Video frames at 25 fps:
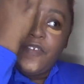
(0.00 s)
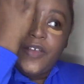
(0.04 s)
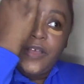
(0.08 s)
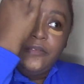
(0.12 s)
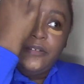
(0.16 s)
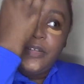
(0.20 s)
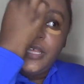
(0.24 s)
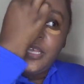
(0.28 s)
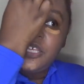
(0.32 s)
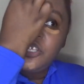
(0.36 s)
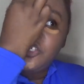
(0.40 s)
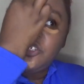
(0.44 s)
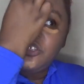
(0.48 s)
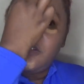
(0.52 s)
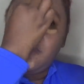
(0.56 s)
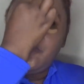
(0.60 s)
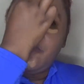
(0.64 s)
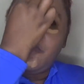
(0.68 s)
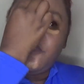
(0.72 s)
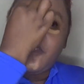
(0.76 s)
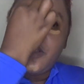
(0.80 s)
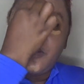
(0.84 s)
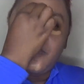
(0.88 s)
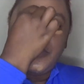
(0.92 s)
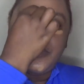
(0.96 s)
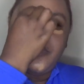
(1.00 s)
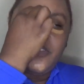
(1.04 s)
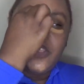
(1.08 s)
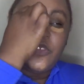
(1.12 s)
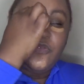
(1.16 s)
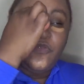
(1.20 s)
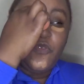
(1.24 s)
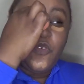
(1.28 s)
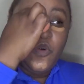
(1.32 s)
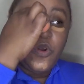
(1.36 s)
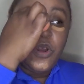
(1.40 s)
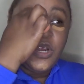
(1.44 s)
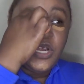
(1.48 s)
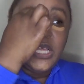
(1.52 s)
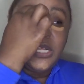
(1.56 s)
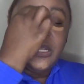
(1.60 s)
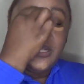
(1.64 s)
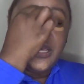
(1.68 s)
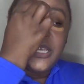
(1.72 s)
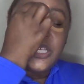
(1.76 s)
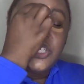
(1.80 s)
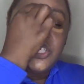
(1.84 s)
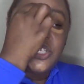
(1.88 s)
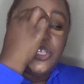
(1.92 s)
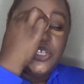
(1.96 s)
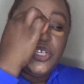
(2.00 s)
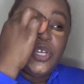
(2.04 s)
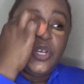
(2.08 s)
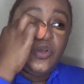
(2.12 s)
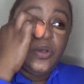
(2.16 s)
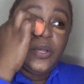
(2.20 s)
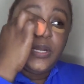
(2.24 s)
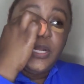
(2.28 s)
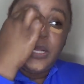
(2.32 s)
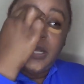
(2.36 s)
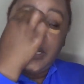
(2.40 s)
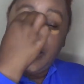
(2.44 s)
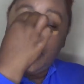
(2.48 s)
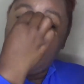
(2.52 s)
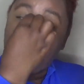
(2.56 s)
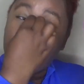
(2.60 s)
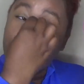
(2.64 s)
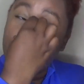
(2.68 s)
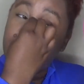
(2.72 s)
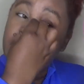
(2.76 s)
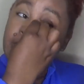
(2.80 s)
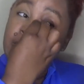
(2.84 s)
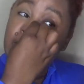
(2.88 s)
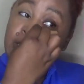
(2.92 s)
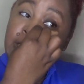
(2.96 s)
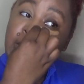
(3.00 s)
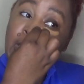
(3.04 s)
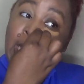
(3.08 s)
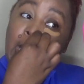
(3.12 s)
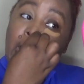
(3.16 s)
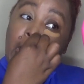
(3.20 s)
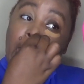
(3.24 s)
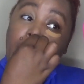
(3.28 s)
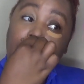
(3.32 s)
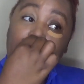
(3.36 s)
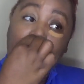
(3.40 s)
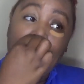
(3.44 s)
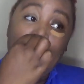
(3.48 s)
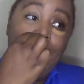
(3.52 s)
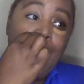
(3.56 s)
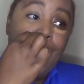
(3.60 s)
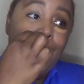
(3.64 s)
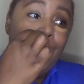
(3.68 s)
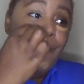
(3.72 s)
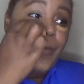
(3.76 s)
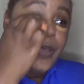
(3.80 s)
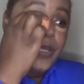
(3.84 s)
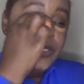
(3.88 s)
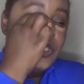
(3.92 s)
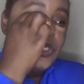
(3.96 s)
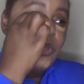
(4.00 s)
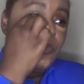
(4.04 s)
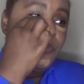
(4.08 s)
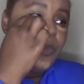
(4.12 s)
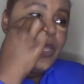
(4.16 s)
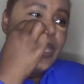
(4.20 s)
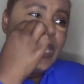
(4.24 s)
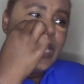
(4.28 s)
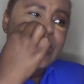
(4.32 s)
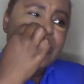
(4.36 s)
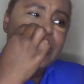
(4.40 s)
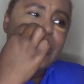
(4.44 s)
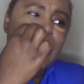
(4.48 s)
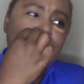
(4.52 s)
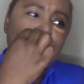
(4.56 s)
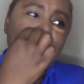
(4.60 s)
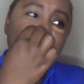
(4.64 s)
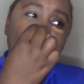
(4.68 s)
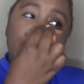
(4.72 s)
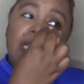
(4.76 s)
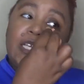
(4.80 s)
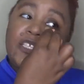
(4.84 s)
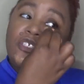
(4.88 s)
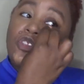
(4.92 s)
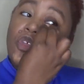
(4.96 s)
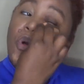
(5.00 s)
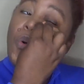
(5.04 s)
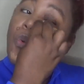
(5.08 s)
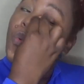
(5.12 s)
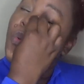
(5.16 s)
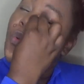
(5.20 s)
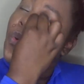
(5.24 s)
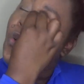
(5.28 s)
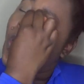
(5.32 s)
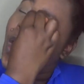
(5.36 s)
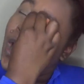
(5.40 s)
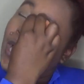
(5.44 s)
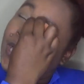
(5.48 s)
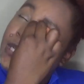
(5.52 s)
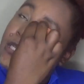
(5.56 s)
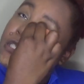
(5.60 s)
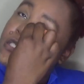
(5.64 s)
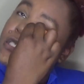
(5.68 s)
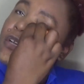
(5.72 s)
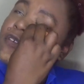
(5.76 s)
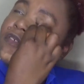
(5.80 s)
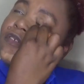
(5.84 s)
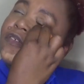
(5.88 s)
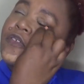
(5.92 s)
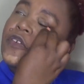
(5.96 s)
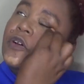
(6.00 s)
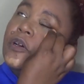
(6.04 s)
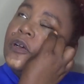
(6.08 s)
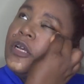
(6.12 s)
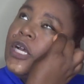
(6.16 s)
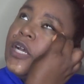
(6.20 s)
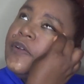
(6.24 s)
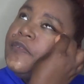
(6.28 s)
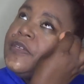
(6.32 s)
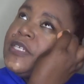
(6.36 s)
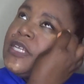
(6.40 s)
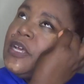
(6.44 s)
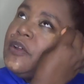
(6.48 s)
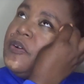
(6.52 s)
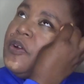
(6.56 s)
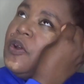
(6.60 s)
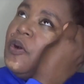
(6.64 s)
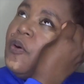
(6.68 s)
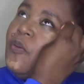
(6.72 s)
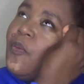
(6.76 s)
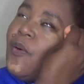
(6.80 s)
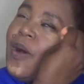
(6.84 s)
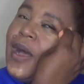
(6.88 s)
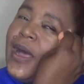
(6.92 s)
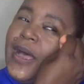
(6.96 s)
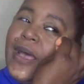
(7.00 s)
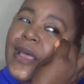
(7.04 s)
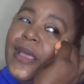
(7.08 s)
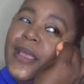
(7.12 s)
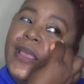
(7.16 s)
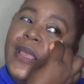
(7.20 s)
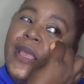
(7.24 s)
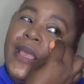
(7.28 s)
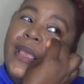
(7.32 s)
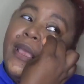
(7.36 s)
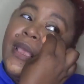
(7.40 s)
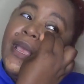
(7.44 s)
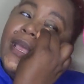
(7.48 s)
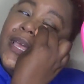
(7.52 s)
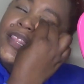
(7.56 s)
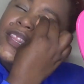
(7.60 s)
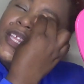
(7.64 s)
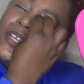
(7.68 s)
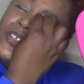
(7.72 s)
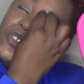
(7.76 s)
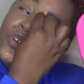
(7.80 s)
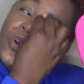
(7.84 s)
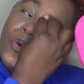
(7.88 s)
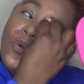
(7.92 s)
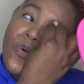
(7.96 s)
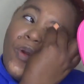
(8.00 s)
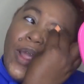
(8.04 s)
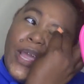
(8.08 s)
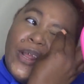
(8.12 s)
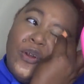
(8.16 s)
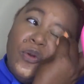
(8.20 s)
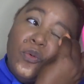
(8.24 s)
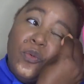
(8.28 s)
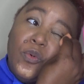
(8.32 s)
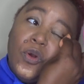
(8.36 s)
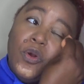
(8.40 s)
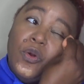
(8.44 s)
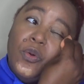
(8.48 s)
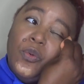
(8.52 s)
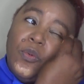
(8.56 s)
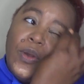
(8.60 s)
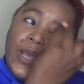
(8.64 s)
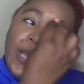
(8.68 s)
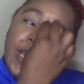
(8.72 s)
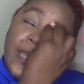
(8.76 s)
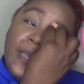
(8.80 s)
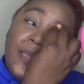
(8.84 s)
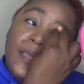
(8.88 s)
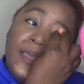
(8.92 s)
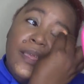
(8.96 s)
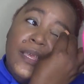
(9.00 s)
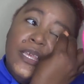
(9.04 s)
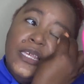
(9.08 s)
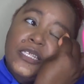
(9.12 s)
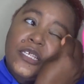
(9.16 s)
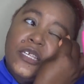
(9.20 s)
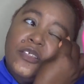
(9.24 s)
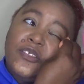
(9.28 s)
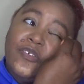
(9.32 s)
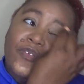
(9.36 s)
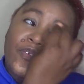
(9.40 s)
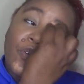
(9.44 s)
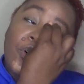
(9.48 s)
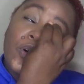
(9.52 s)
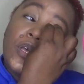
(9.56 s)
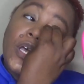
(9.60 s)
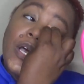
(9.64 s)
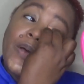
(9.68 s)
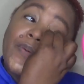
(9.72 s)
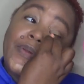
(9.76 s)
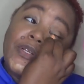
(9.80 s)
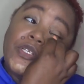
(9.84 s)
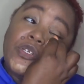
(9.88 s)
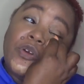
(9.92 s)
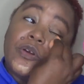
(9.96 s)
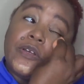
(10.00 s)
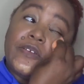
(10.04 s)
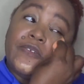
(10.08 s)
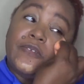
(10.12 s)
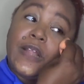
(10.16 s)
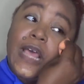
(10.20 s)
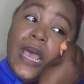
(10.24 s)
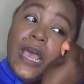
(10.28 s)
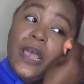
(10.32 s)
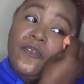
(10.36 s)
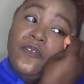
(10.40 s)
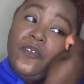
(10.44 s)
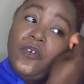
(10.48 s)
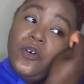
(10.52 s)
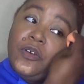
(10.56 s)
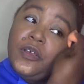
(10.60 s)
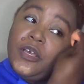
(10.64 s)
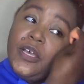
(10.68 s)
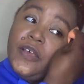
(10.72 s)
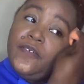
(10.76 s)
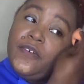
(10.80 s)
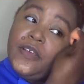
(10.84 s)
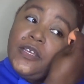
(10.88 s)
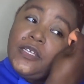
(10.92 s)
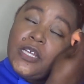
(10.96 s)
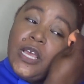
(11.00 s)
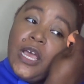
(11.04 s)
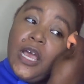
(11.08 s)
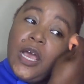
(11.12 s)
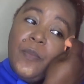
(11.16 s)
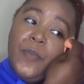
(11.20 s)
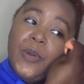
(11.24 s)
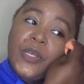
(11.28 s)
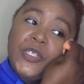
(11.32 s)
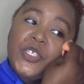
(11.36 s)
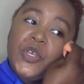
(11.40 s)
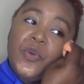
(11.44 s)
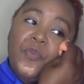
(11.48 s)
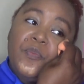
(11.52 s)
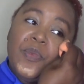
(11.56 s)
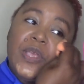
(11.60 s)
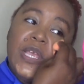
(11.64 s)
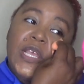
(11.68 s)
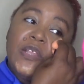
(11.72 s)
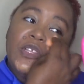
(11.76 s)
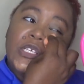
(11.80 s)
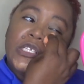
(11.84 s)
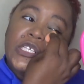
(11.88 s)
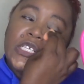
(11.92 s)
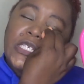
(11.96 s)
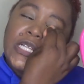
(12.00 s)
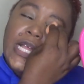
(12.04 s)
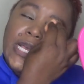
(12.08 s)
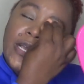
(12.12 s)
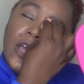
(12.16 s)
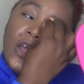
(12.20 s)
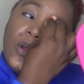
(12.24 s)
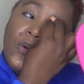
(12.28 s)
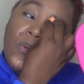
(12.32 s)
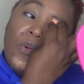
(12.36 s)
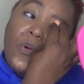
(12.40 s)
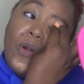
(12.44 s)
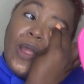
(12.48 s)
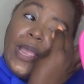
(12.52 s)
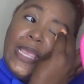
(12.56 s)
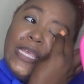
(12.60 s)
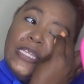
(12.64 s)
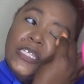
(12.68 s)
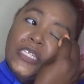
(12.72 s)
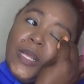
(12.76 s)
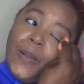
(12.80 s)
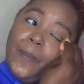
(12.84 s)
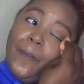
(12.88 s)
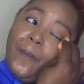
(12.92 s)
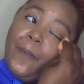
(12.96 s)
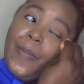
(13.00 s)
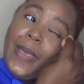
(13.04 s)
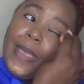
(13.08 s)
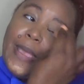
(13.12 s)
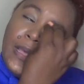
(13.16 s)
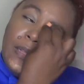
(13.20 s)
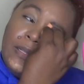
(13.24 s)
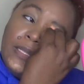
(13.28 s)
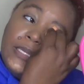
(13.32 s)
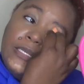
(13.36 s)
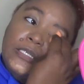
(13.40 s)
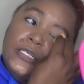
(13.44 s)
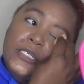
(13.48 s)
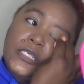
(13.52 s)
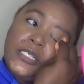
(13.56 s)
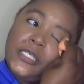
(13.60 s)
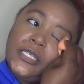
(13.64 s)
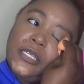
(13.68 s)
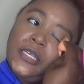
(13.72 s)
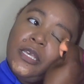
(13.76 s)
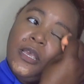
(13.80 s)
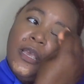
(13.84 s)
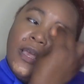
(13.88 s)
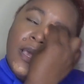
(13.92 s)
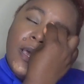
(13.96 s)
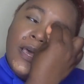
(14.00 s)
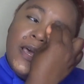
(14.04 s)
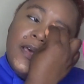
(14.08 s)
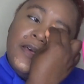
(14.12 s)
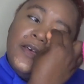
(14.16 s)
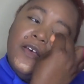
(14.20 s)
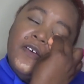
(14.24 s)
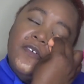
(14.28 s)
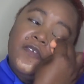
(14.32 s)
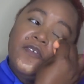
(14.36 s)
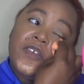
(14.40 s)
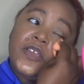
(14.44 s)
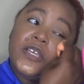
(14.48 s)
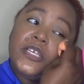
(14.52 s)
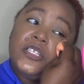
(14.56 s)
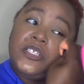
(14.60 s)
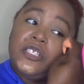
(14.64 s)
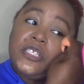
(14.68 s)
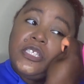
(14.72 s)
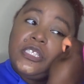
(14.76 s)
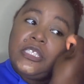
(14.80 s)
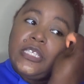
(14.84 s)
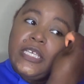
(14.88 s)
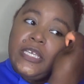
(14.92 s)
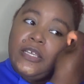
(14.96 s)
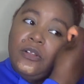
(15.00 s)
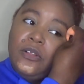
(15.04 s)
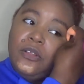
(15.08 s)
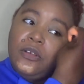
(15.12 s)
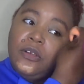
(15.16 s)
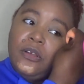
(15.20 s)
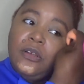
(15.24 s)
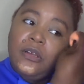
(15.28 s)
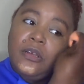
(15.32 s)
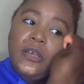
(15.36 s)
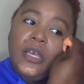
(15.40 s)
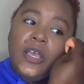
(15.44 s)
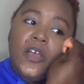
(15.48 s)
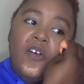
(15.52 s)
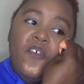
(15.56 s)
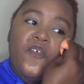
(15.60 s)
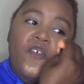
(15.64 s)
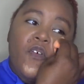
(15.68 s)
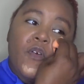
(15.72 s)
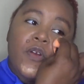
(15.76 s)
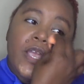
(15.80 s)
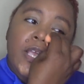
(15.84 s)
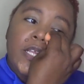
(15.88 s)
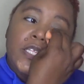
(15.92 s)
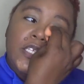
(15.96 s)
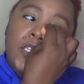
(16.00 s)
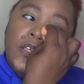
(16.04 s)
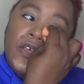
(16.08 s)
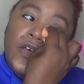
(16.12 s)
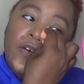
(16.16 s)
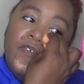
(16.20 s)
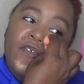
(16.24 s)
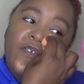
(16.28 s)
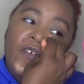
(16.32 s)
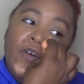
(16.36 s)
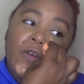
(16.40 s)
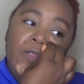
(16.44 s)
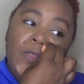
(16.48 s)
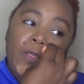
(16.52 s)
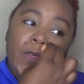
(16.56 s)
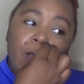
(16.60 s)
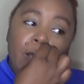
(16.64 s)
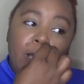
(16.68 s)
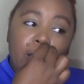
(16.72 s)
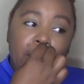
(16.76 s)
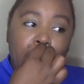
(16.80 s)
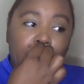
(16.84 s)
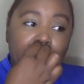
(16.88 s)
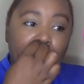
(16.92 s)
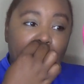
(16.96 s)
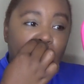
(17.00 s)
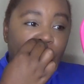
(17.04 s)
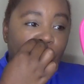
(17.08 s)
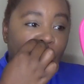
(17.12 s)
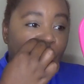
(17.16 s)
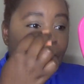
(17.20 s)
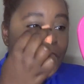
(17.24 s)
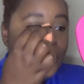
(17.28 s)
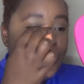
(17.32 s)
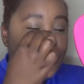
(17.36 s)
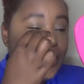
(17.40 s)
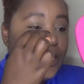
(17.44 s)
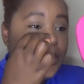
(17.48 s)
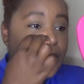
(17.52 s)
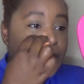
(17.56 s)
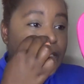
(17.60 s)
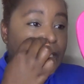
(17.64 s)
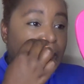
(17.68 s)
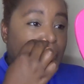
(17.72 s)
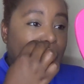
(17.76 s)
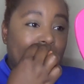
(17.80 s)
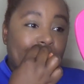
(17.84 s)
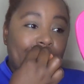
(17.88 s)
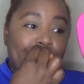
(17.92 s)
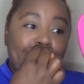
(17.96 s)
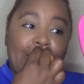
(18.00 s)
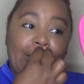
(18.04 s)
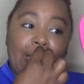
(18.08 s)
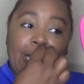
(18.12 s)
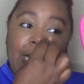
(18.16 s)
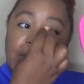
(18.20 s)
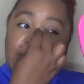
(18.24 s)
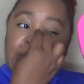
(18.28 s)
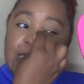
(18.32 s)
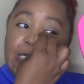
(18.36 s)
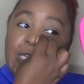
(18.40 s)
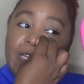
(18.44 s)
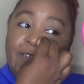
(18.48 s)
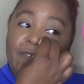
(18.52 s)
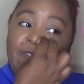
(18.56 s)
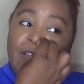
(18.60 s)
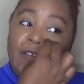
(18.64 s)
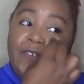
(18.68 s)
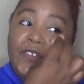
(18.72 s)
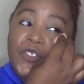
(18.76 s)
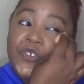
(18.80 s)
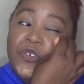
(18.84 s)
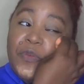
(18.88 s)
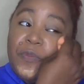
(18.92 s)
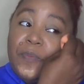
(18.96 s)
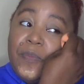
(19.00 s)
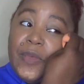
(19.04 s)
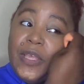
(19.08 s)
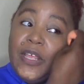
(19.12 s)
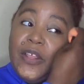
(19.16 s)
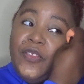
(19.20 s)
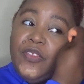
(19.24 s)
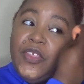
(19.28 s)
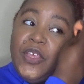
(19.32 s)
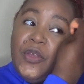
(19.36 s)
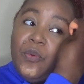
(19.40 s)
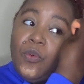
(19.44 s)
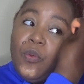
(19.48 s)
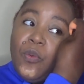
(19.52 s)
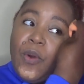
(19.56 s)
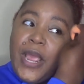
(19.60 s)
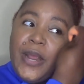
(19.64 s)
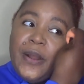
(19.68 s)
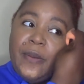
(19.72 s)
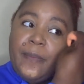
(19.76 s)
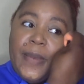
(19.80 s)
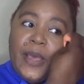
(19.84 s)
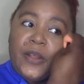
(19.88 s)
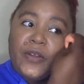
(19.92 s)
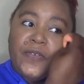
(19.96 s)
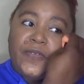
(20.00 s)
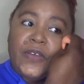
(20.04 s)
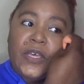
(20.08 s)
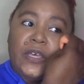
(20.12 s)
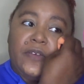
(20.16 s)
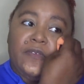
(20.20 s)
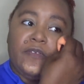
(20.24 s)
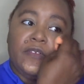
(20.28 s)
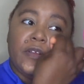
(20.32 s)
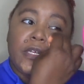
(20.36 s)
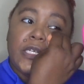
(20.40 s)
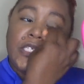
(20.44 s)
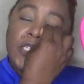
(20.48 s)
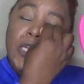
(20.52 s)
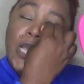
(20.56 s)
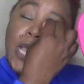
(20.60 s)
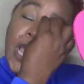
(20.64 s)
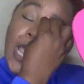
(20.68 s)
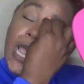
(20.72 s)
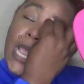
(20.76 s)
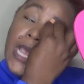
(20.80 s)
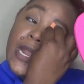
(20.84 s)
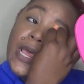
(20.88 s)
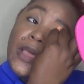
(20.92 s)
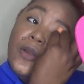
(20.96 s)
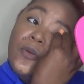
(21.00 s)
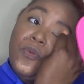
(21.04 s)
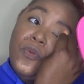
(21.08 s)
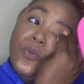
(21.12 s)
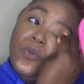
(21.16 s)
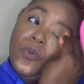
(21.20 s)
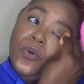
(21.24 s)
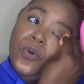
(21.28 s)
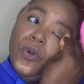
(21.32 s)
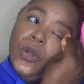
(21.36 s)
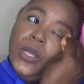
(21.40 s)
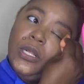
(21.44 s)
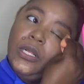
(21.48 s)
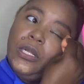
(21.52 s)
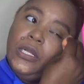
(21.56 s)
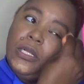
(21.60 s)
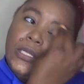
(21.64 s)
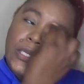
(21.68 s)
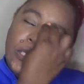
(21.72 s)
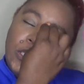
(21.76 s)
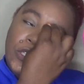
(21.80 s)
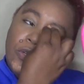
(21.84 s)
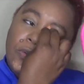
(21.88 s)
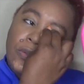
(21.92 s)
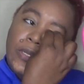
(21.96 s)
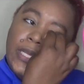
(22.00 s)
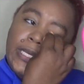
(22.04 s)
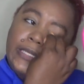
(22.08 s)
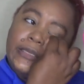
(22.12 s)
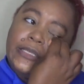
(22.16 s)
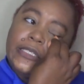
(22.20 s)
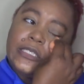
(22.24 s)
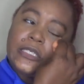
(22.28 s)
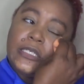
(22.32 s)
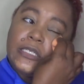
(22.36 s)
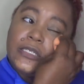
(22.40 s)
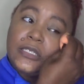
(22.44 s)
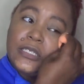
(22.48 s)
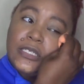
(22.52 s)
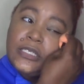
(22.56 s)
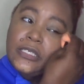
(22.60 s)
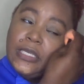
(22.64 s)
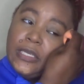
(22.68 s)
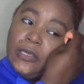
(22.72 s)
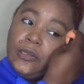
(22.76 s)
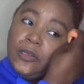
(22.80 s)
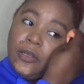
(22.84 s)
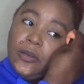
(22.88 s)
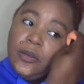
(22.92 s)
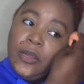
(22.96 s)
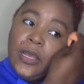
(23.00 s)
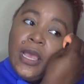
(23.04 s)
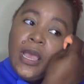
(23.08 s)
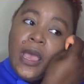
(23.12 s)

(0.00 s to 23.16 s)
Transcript: foundation from the Sephora collection, you're gonna like this. Um, but to me, it seems like it's the right full coverage. I don't know why. There's no right or wrong way. It's either full coverage or if not full coverage. But to me, this is like a right balance of concealer for it to for the coverage that is giving it's giving to me the right amount of coverage and i really do like this concealer